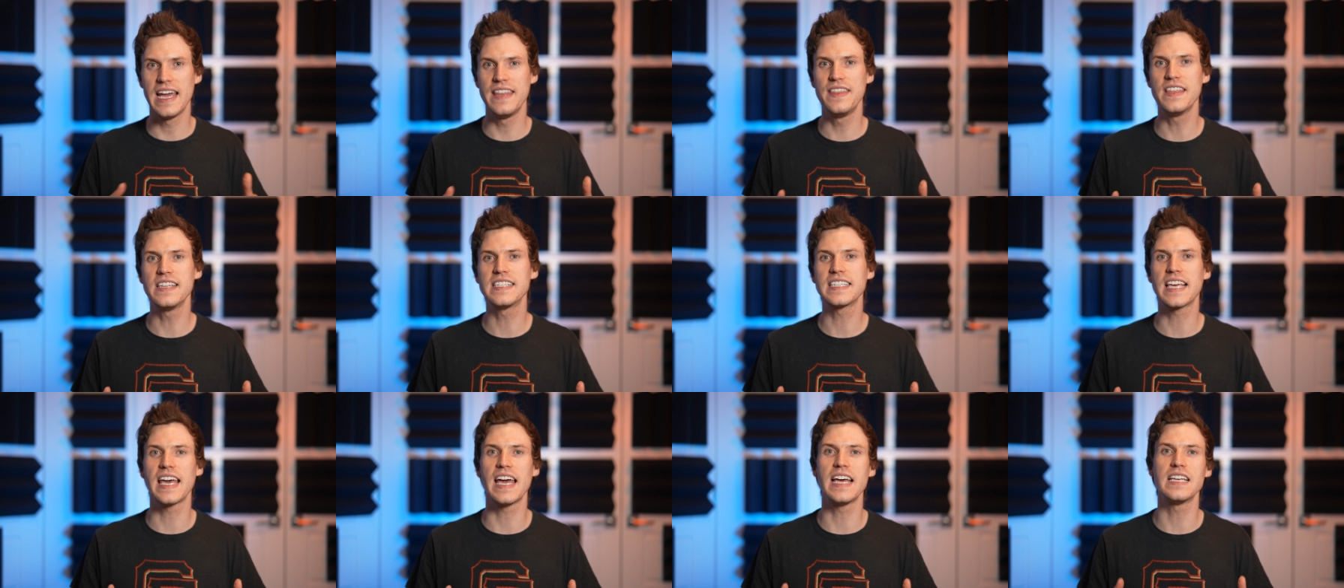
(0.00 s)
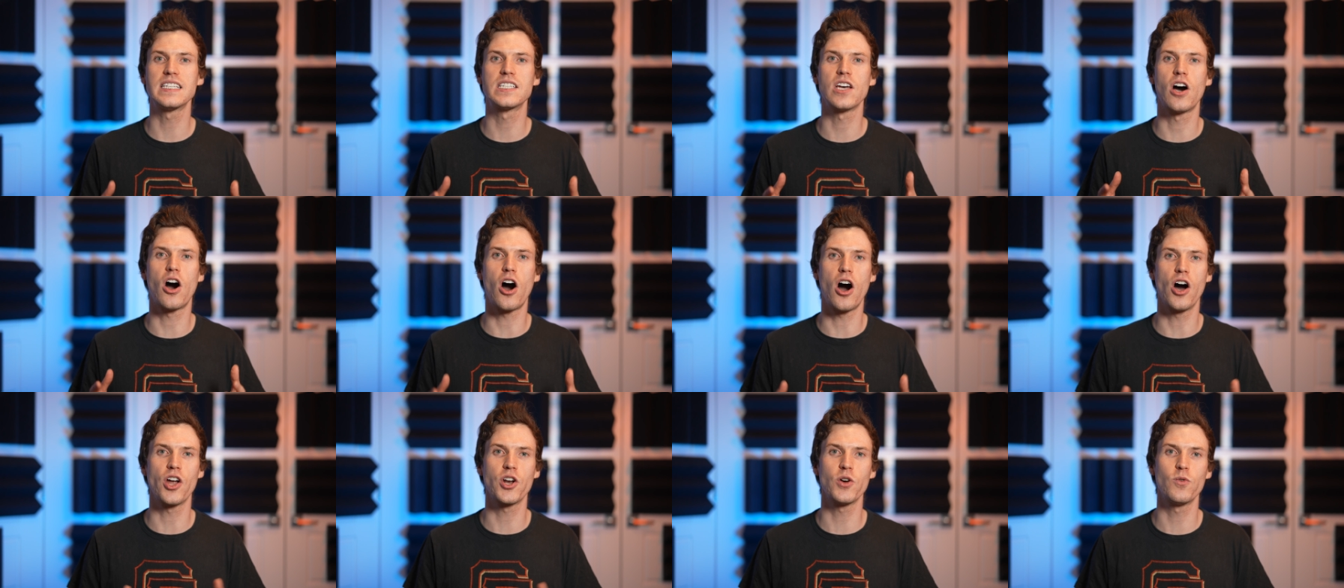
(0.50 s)
In this case,
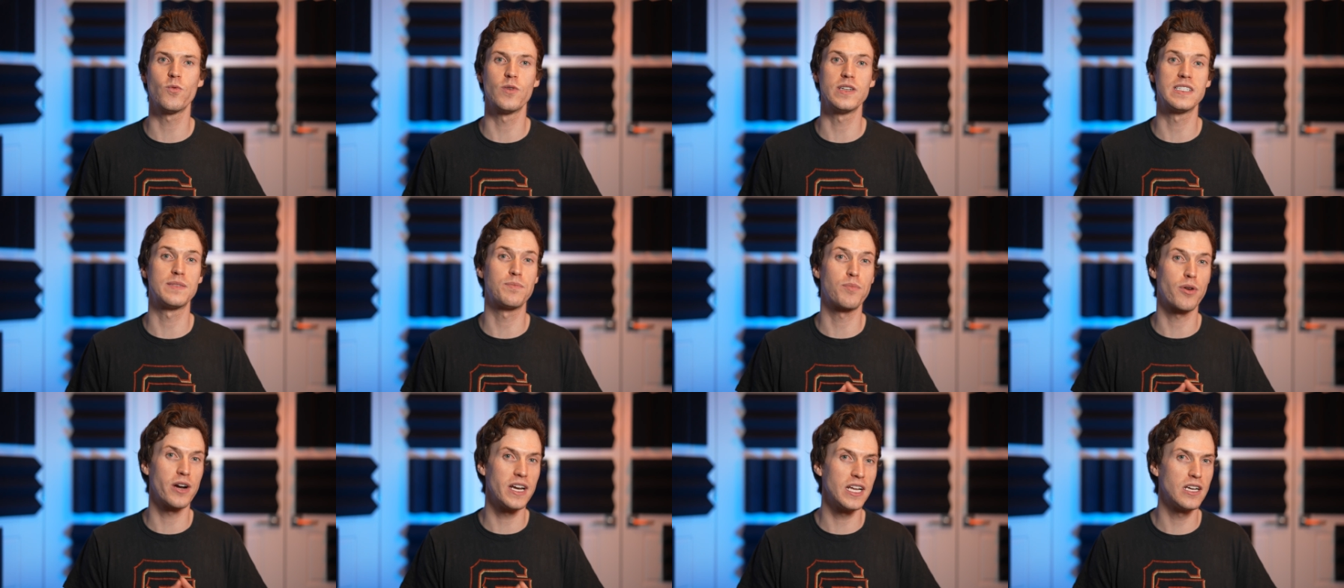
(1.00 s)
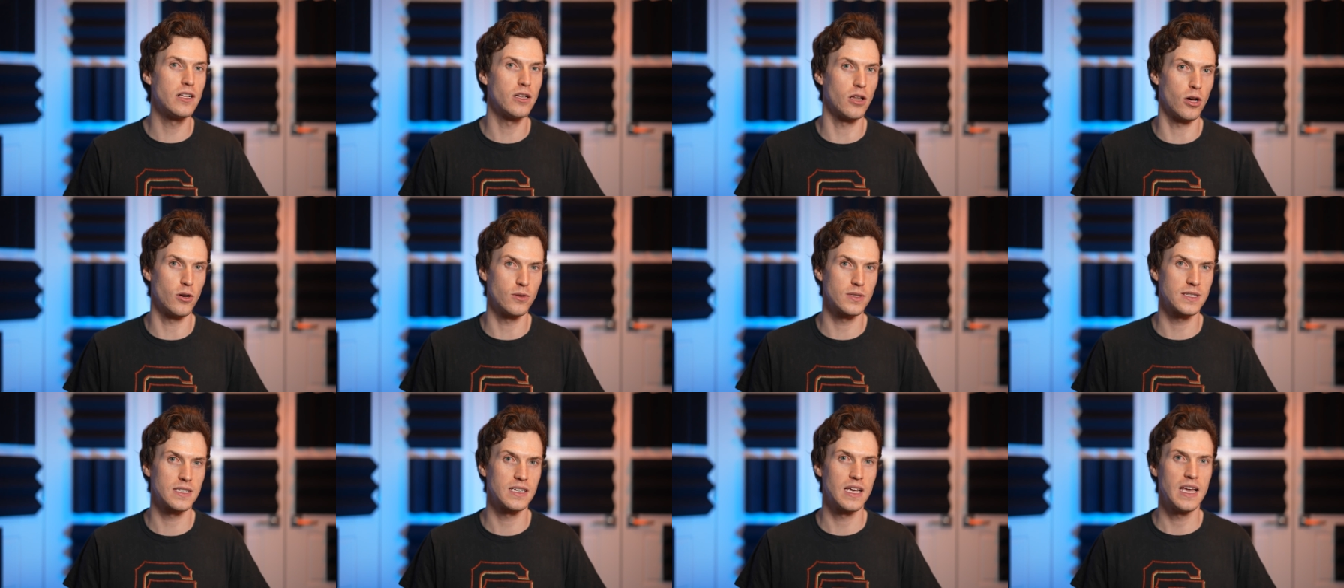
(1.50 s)
auto was pretty
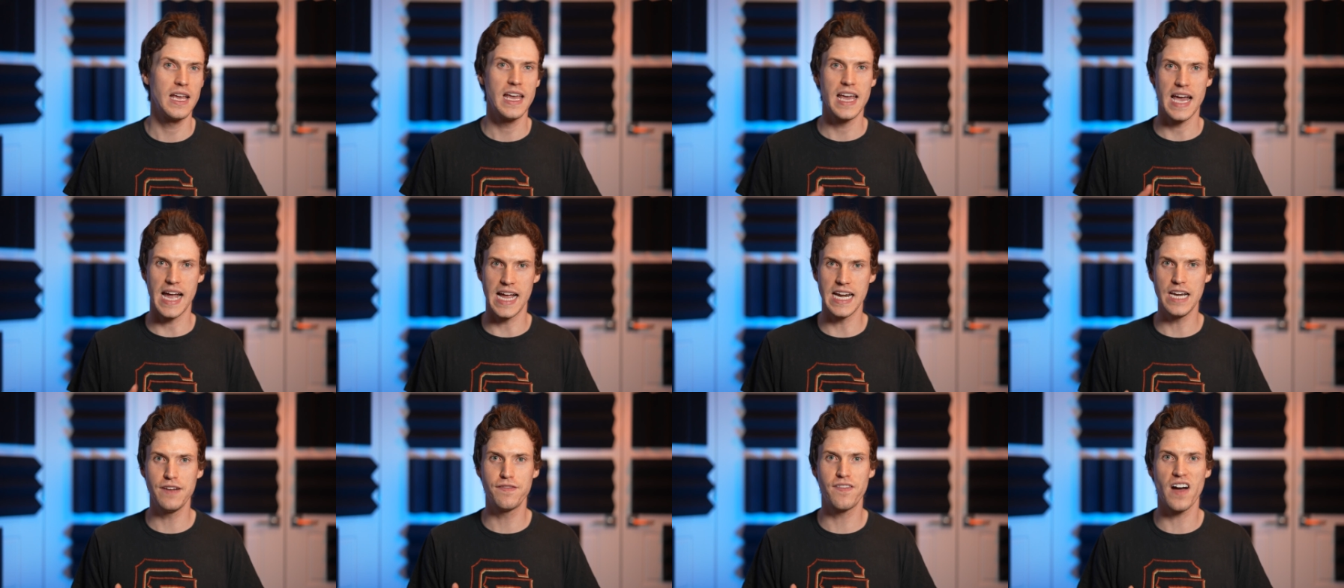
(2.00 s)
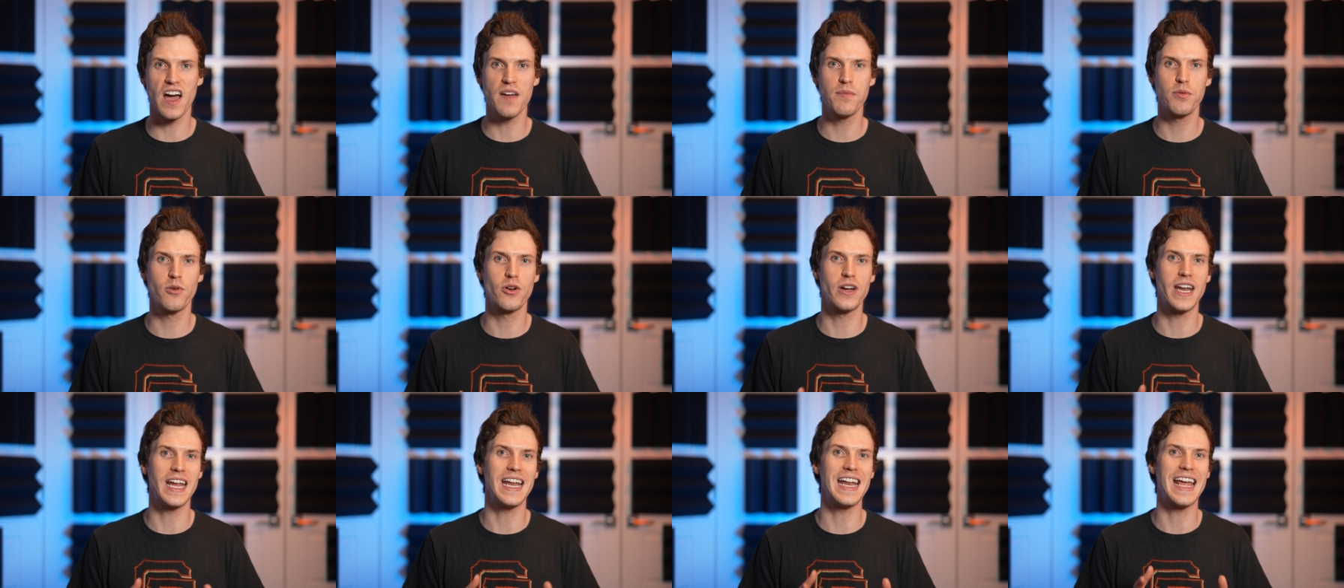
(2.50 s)
close.
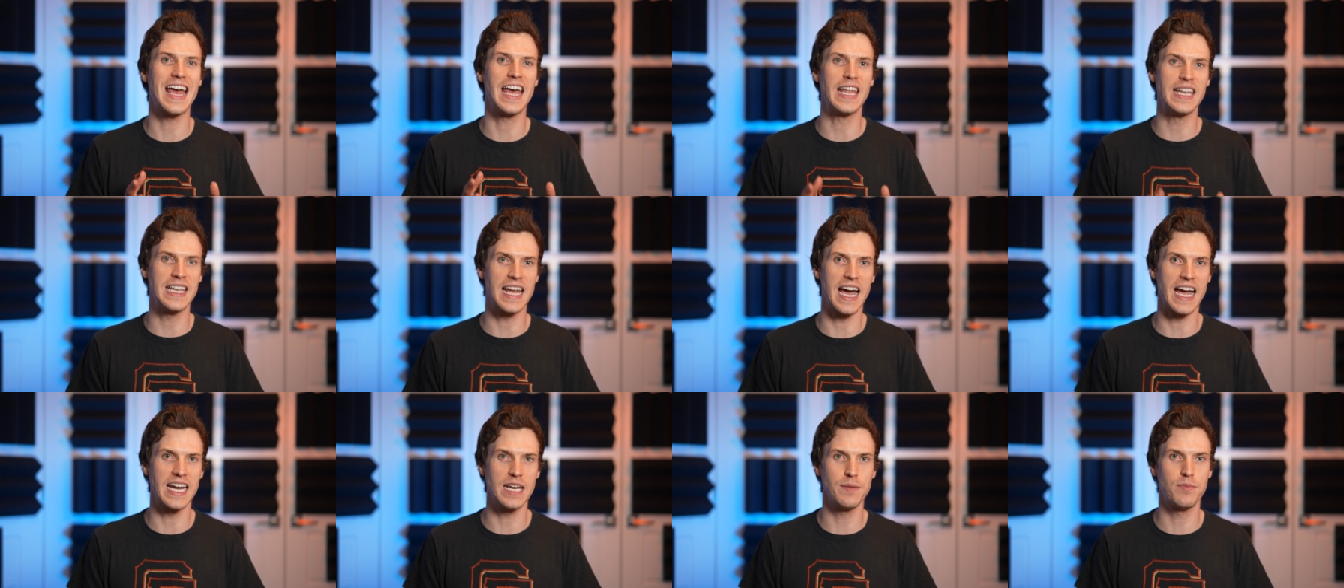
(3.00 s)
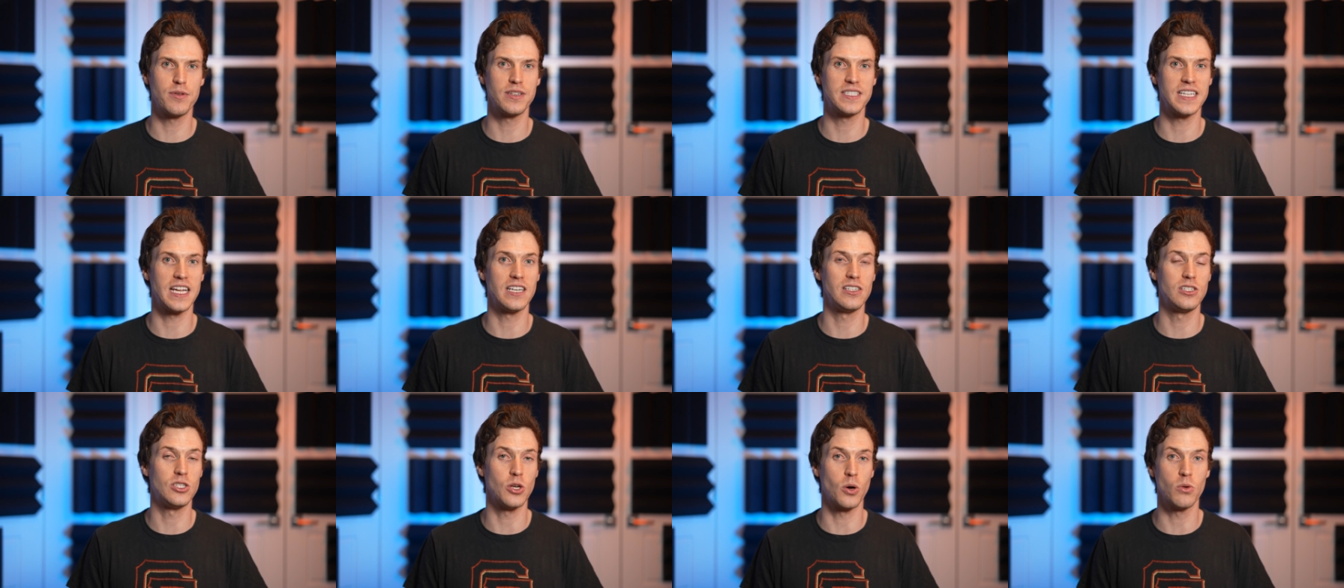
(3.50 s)
85.8 and
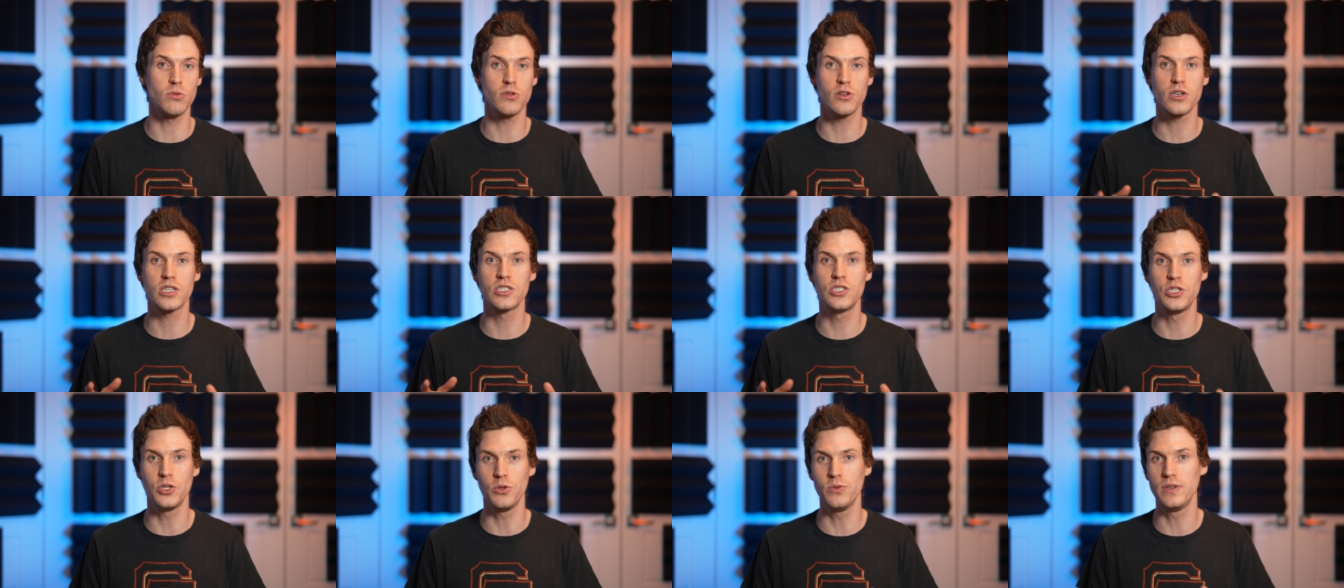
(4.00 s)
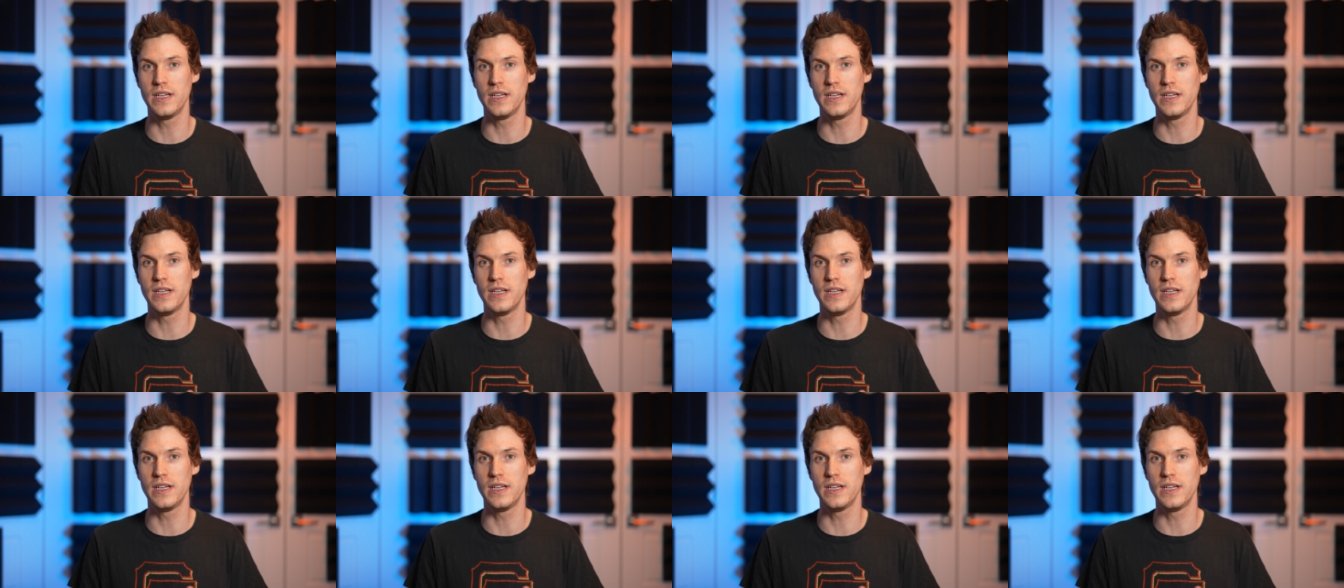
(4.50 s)
90% don't look too